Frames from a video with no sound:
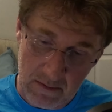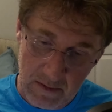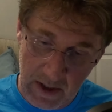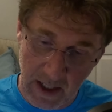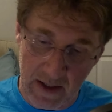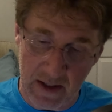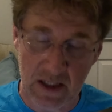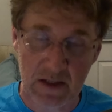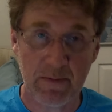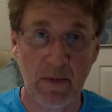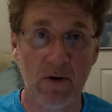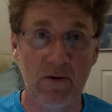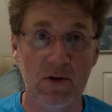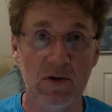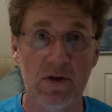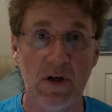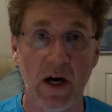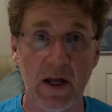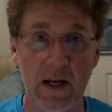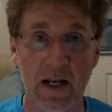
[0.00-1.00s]
Take the
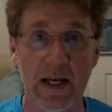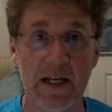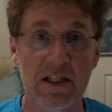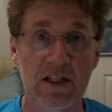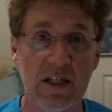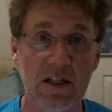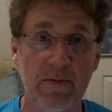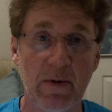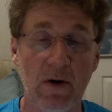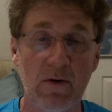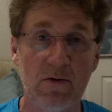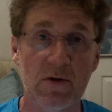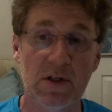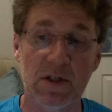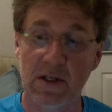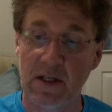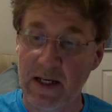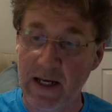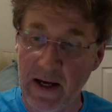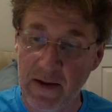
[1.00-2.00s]
spokes, unlace the
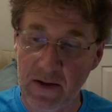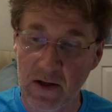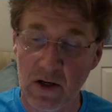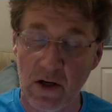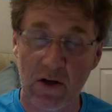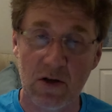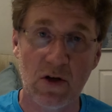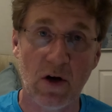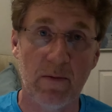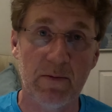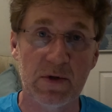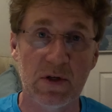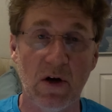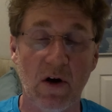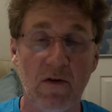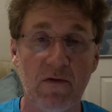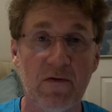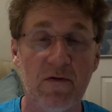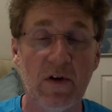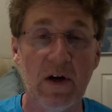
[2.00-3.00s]
spokes, get the tops
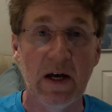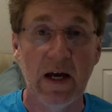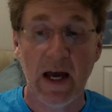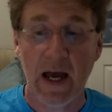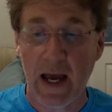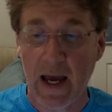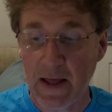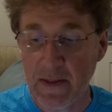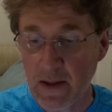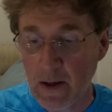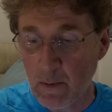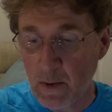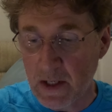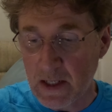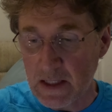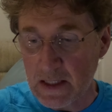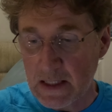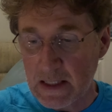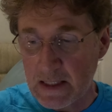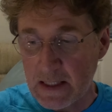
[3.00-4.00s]
off, and then we
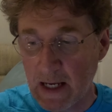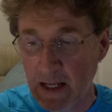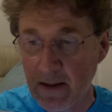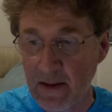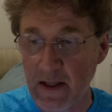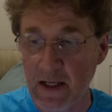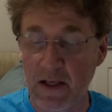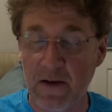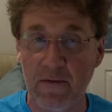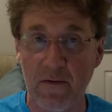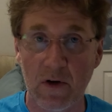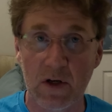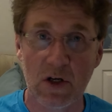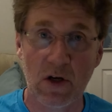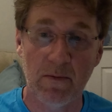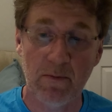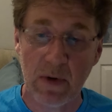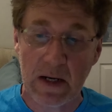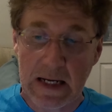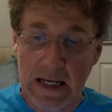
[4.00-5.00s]
can send this for a
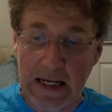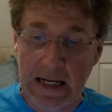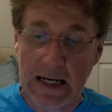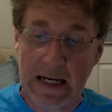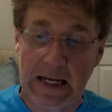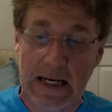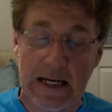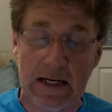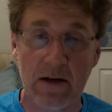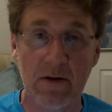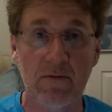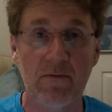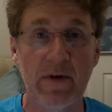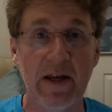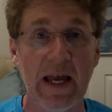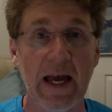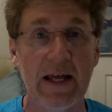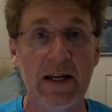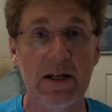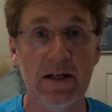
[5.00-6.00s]
complete clean and
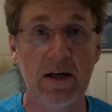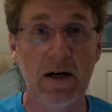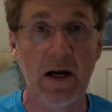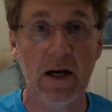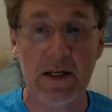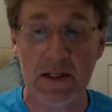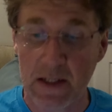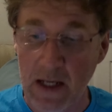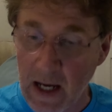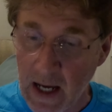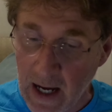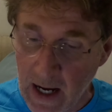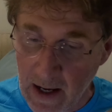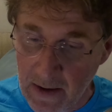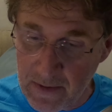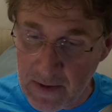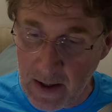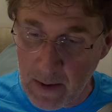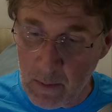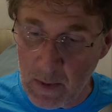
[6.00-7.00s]
re-anodize,
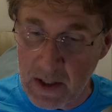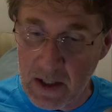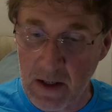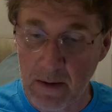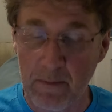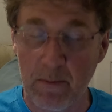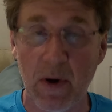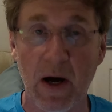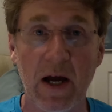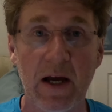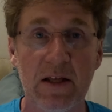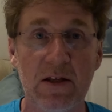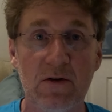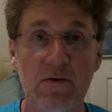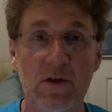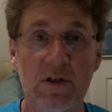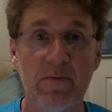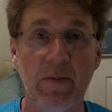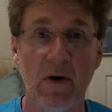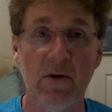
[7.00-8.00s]
and then we can buy
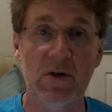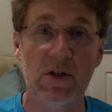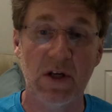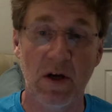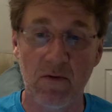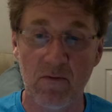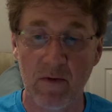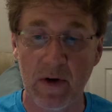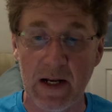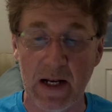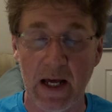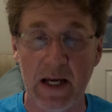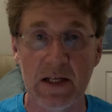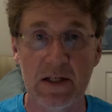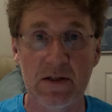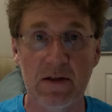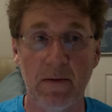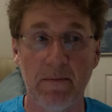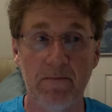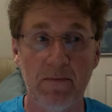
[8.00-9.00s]
new spokes and
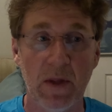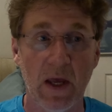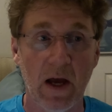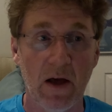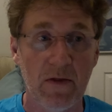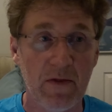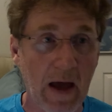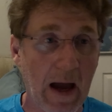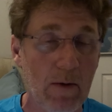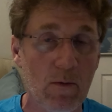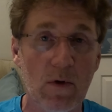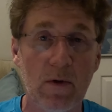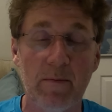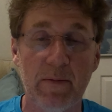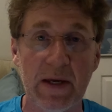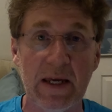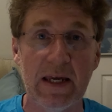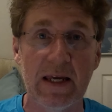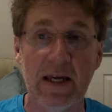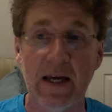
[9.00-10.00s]
relace them. That will
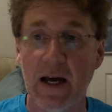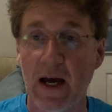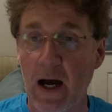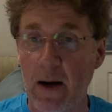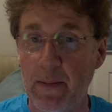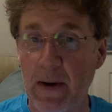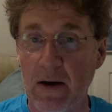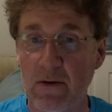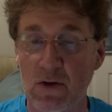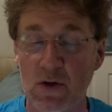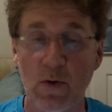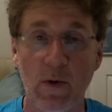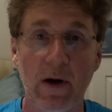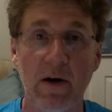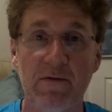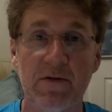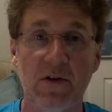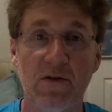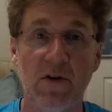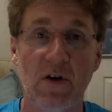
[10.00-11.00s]
be about
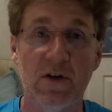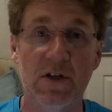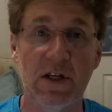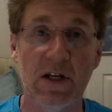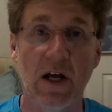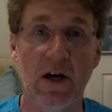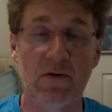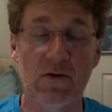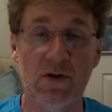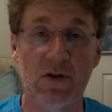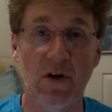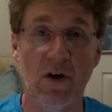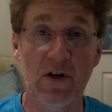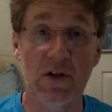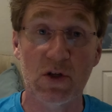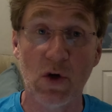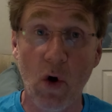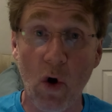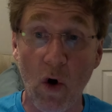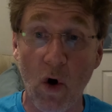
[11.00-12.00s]
$1,200 to
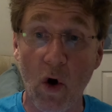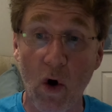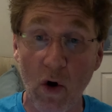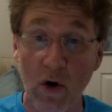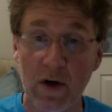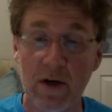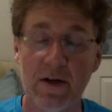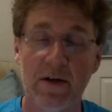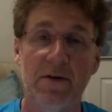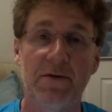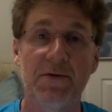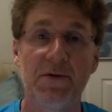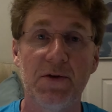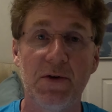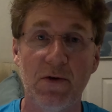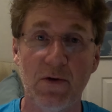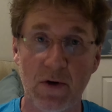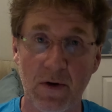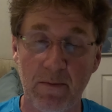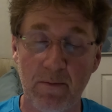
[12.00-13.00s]
$1,300. Or
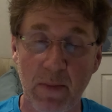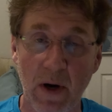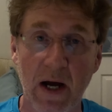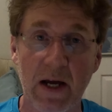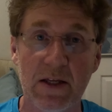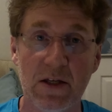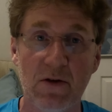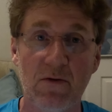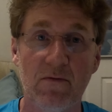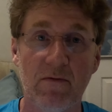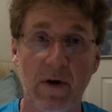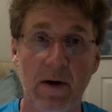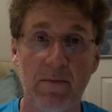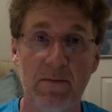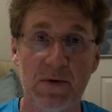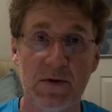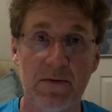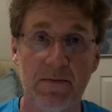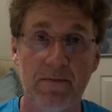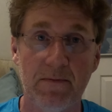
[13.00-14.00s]
you can buy new
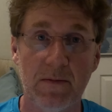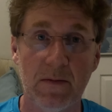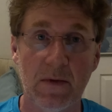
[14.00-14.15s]
rims.